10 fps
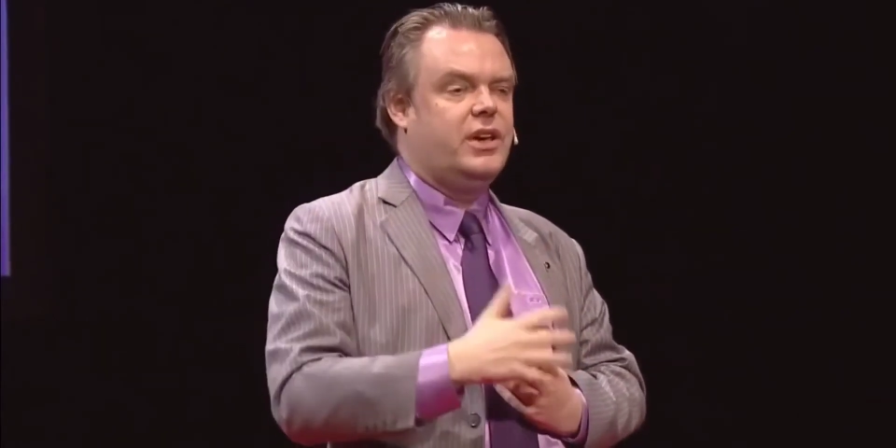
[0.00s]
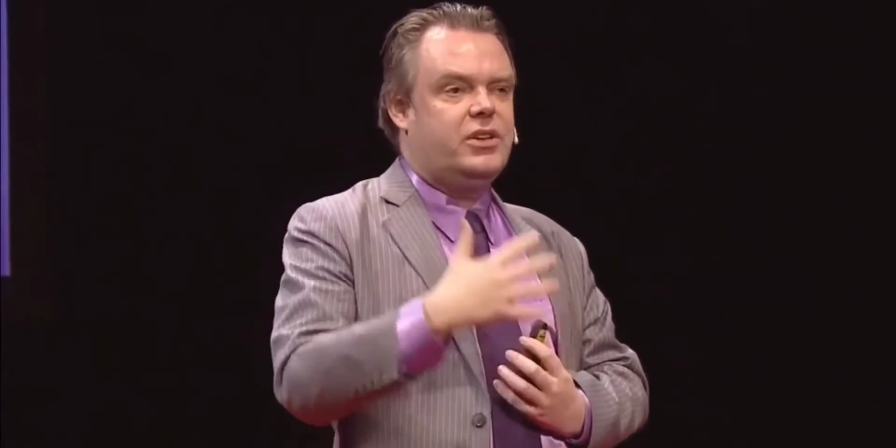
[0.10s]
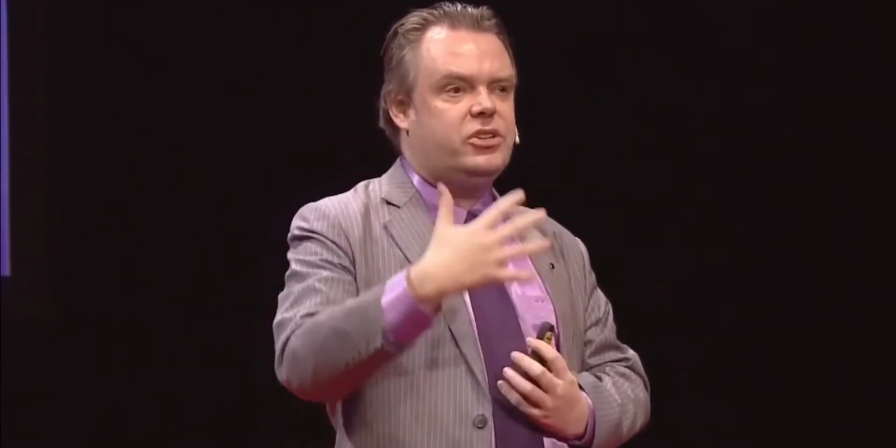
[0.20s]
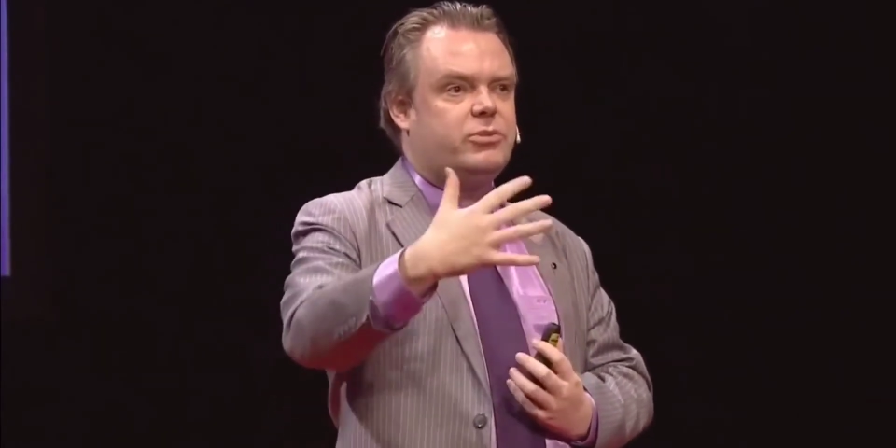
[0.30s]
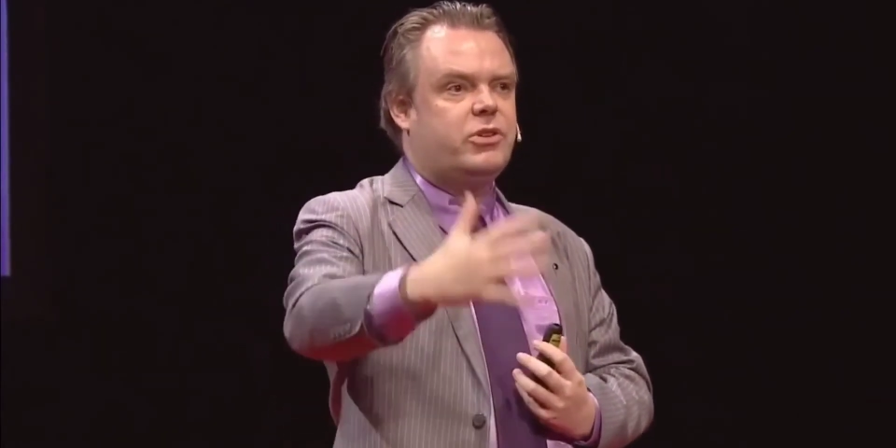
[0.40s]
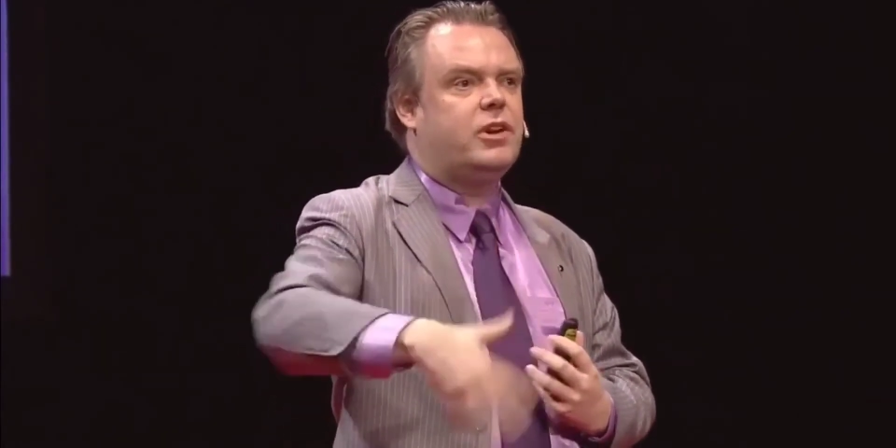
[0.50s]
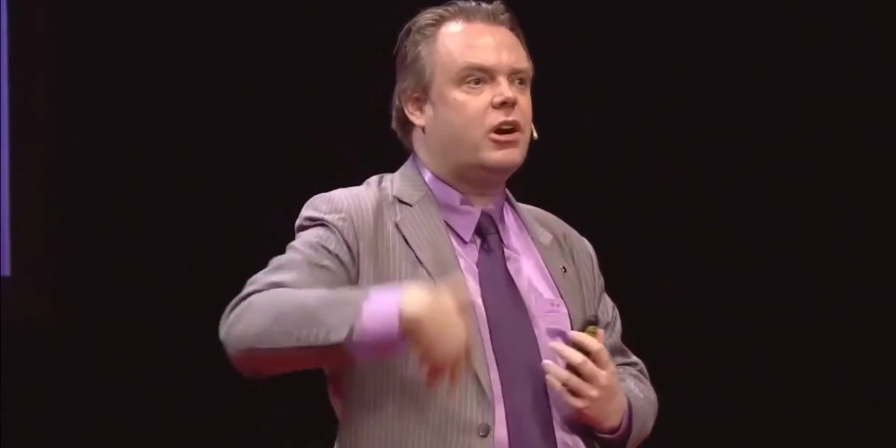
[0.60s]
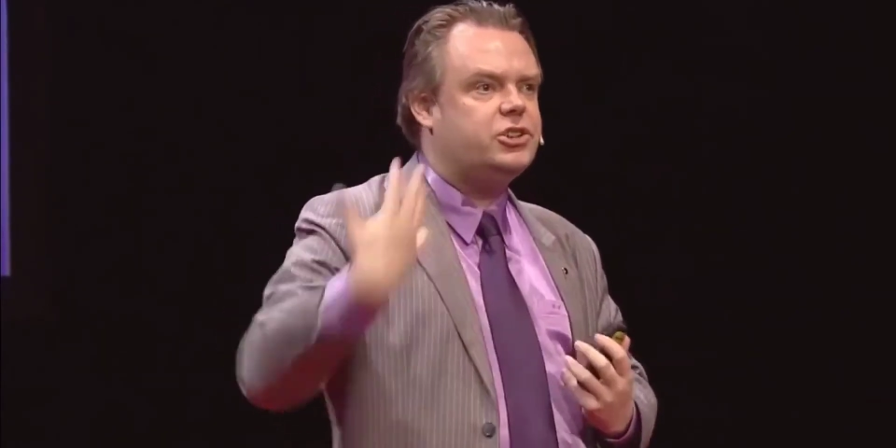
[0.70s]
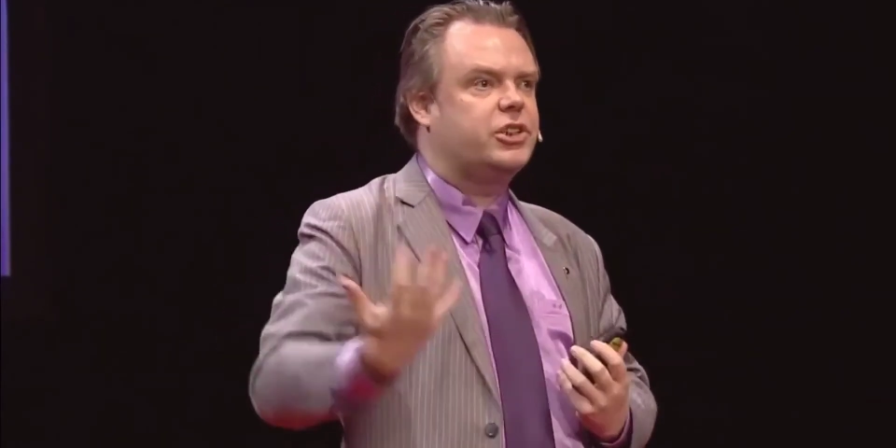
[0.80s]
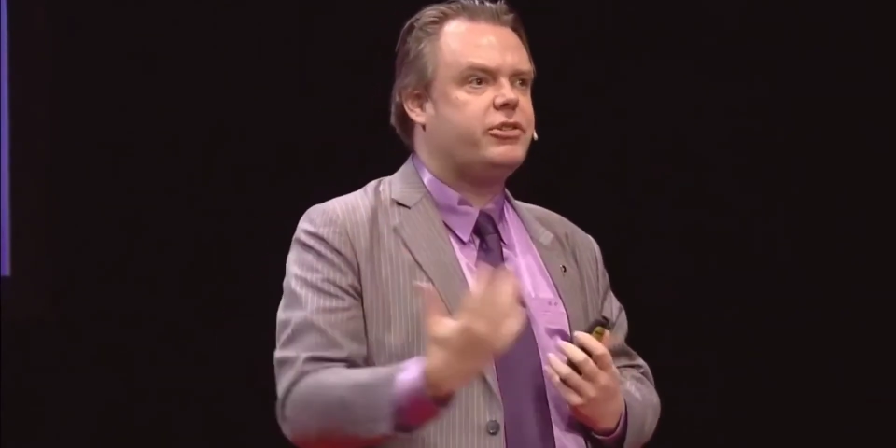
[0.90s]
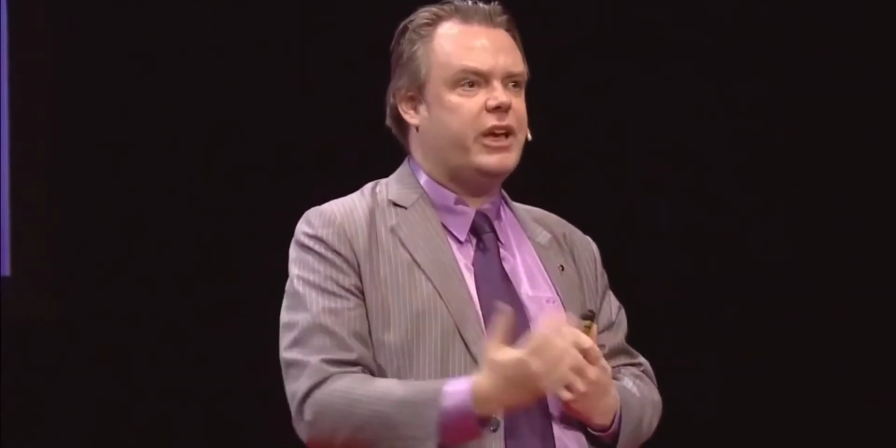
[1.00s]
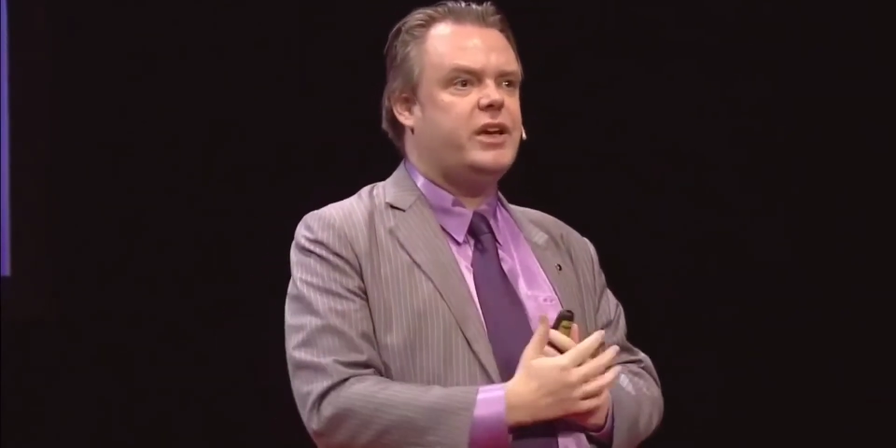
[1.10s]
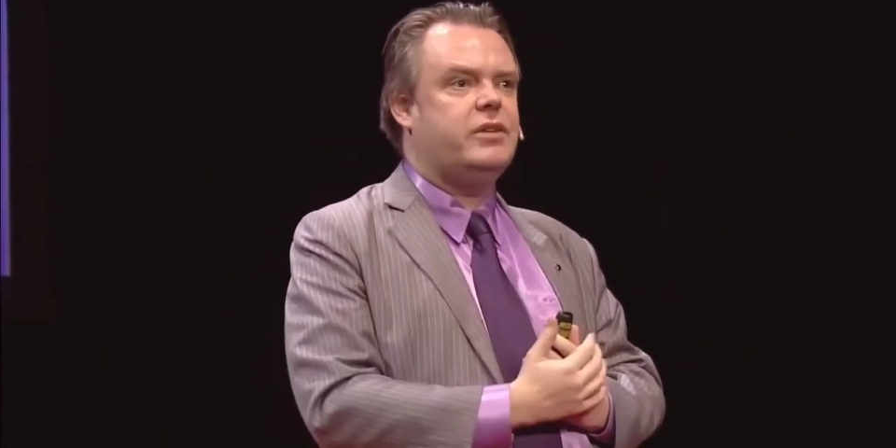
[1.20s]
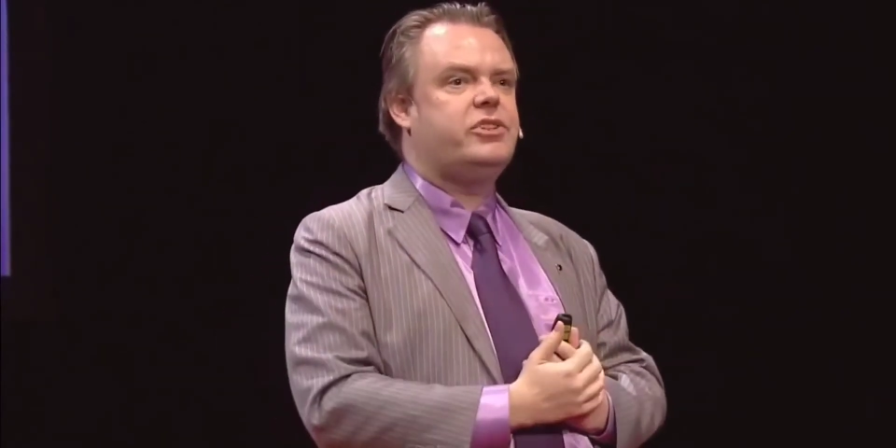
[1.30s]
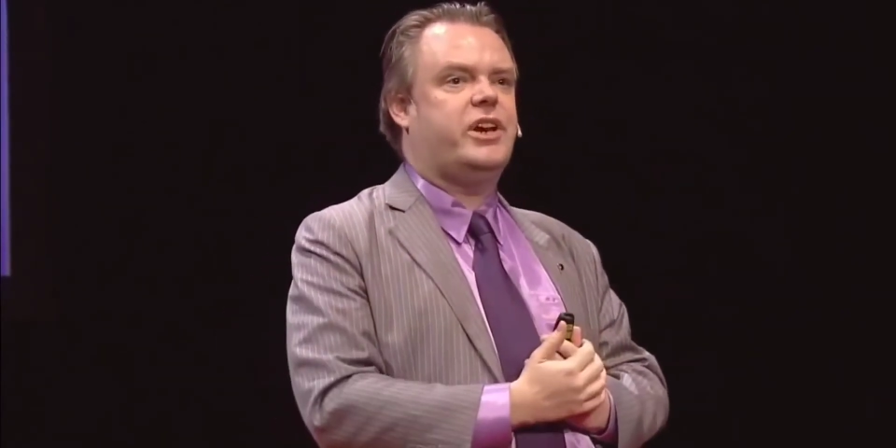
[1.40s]
in terms of larger
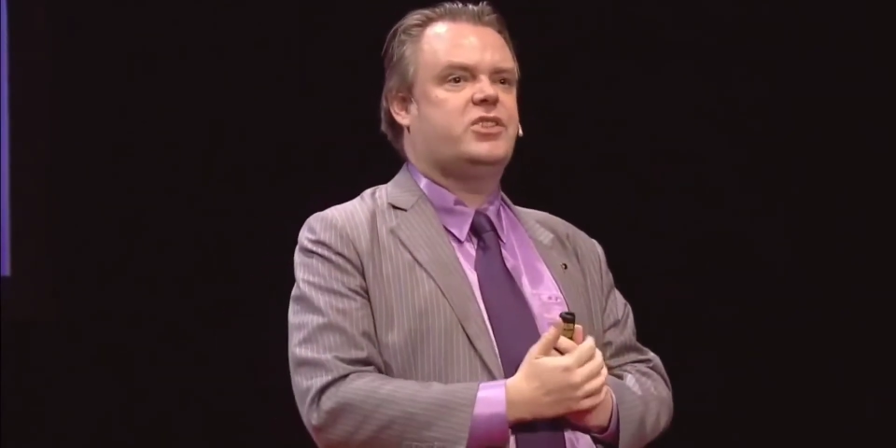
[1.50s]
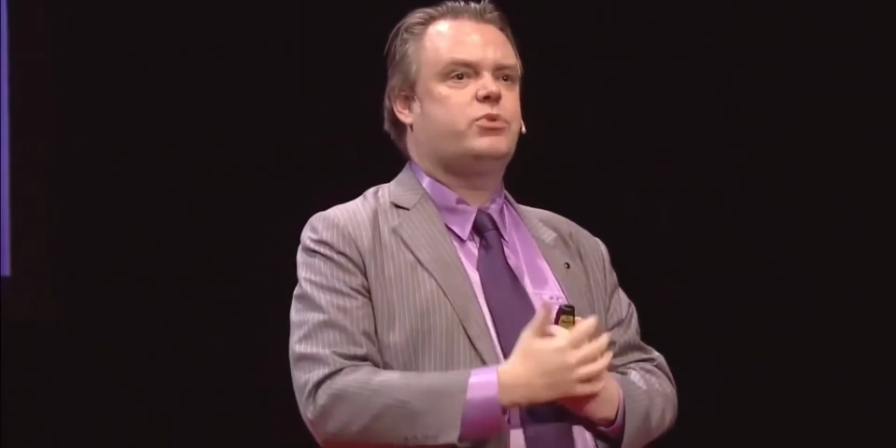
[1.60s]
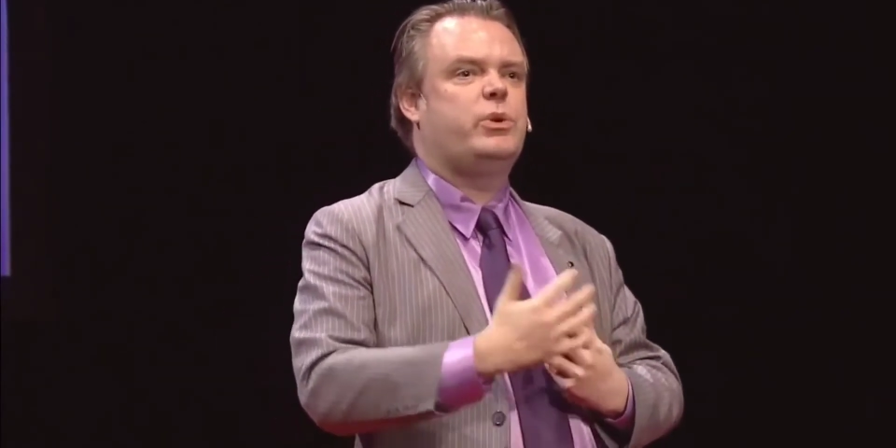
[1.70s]
creative tasks